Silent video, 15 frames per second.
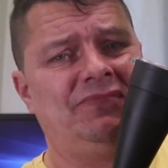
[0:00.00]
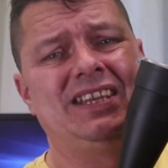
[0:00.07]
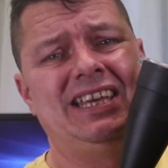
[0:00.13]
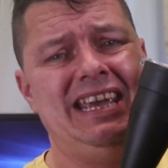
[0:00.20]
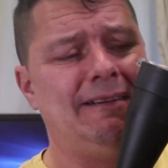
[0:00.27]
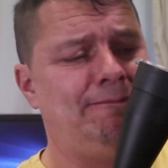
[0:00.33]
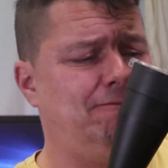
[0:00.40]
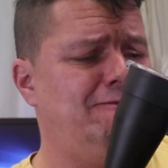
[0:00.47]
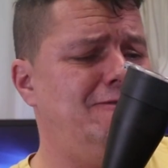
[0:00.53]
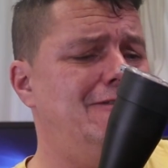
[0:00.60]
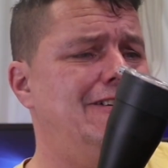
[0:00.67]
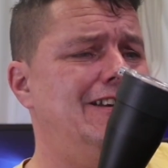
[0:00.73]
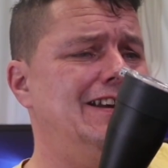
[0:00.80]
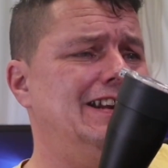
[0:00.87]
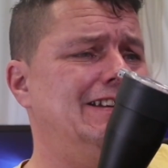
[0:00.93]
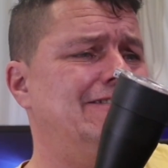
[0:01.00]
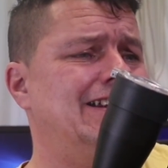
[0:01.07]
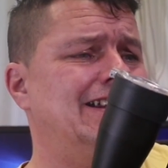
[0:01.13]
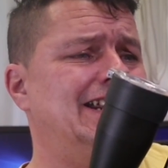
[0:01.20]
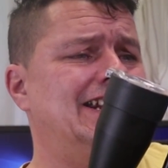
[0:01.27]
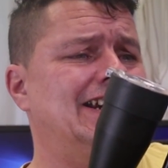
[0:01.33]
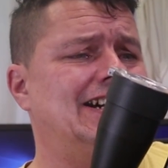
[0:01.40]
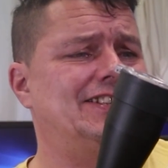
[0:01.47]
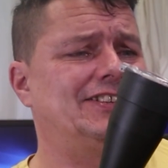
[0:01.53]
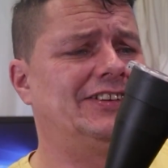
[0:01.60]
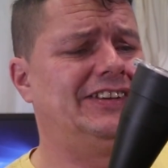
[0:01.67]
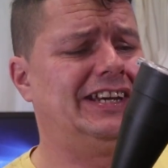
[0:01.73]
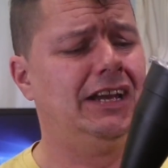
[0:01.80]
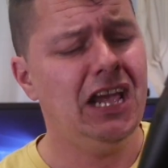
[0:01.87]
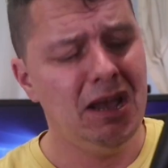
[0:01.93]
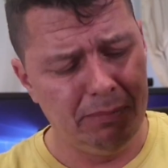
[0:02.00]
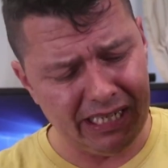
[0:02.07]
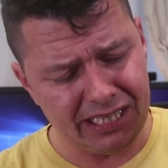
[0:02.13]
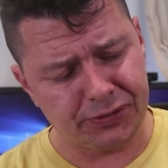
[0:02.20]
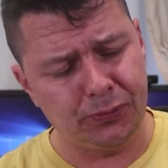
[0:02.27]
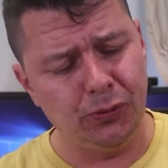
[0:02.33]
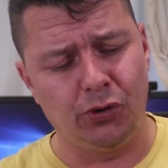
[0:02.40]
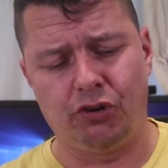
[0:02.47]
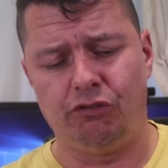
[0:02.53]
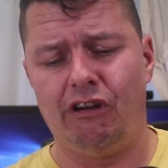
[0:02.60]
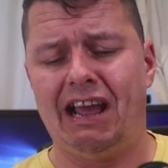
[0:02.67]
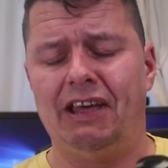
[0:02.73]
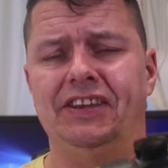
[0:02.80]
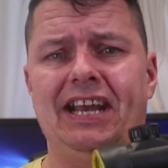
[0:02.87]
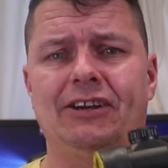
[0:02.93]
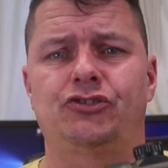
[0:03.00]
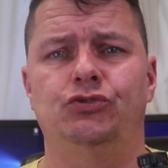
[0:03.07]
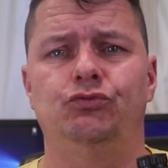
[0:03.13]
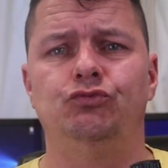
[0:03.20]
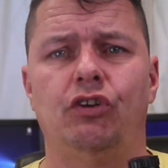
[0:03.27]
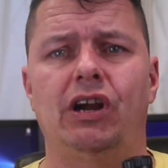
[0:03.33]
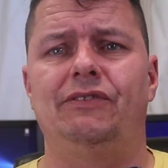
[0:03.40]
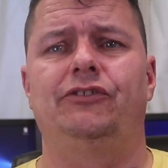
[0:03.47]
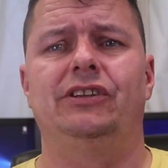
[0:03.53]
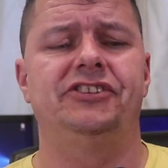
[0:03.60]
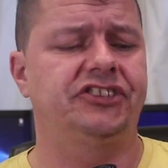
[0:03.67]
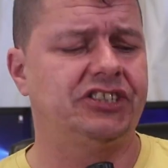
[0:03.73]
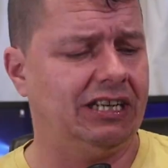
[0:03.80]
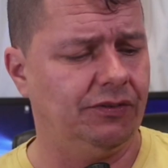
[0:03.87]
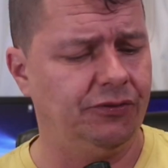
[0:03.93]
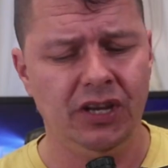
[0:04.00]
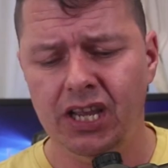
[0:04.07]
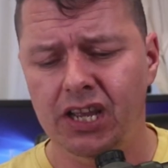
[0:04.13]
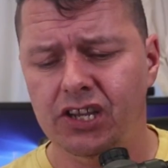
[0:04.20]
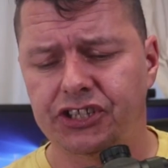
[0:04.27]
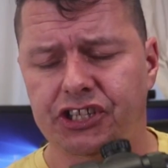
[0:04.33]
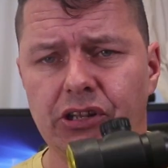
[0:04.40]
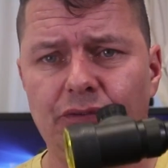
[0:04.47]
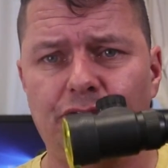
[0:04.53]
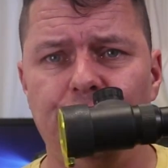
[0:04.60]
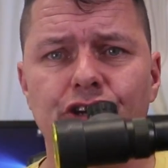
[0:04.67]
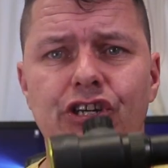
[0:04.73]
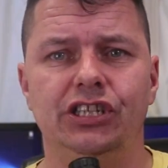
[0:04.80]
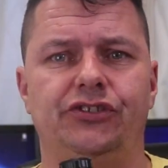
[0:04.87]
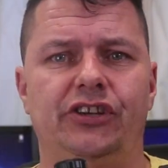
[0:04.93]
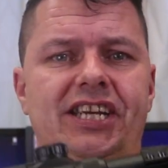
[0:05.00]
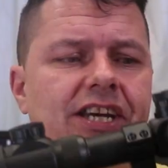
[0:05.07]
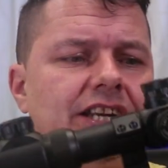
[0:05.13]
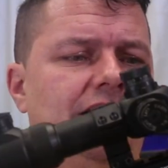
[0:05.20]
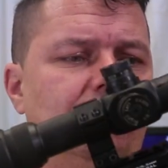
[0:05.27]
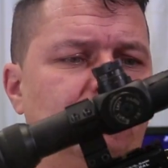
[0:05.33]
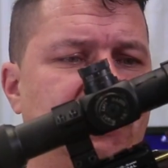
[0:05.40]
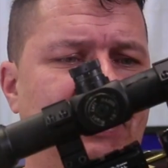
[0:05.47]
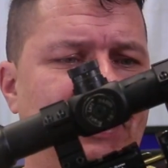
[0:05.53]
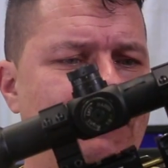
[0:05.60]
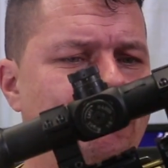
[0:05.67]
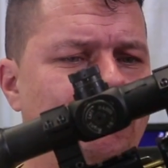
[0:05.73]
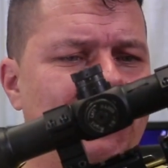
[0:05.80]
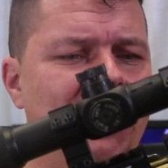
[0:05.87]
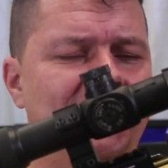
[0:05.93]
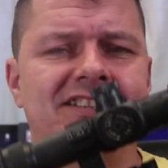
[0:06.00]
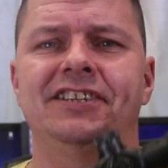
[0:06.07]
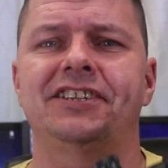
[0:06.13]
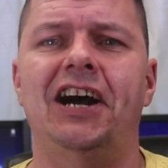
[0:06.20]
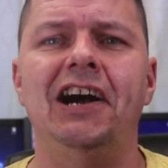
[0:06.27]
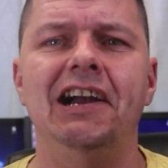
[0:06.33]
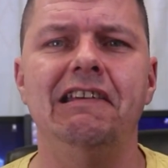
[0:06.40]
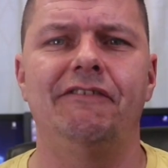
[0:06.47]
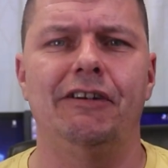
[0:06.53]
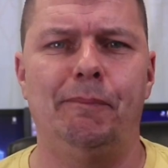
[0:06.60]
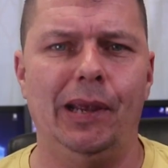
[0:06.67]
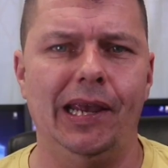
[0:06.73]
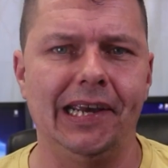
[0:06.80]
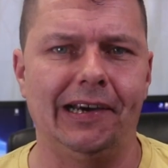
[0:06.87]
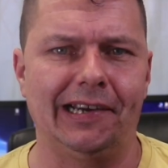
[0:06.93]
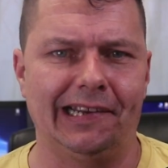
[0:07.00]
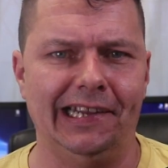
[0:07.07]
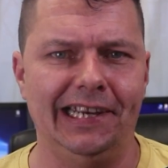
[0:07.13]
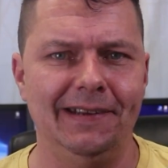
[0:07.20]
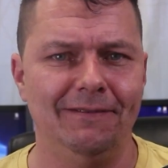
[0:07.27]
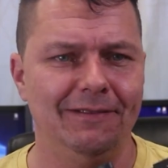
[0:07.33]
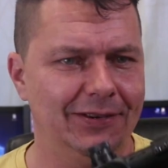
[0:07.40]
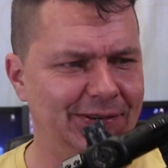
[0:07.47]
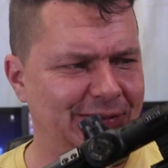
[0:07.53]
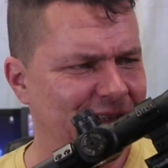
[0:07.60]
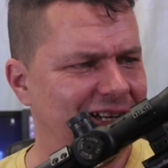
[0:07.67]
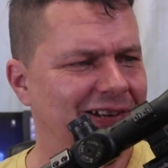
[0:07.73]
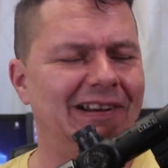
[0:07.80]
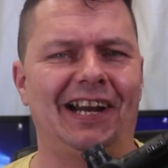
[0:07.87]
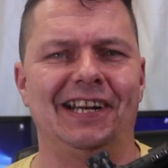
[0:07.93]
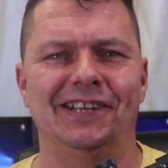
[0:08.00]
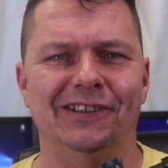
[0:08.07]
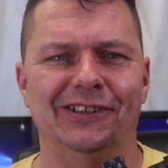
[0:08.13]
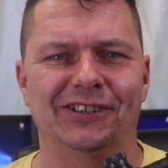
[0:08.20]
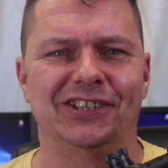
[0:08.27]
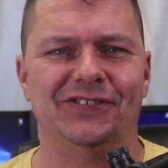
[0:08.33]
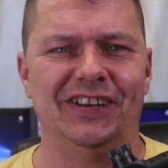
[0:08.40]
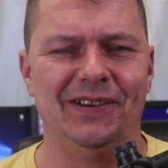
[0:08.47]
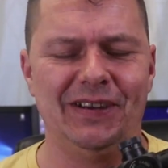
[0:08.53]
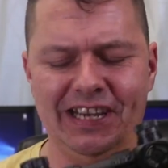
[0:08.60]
Yeah, really, really nice on there. But let's walk around the actual rifle itself. So the first thing you're going to look at it is it's either pig ugly or you like the looks of it.